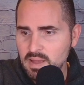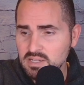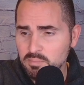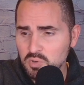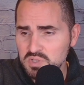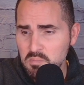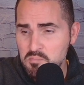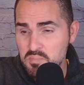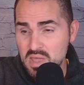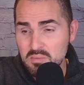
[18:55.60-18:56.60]
it pulls a
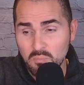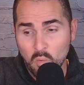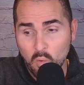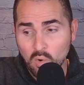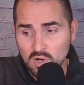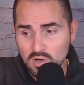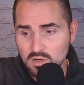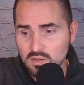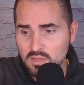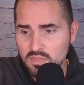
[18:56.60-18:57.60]
bit more
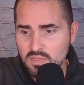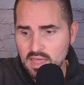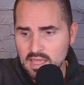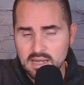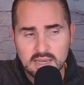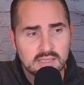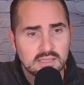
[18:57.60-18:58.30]
than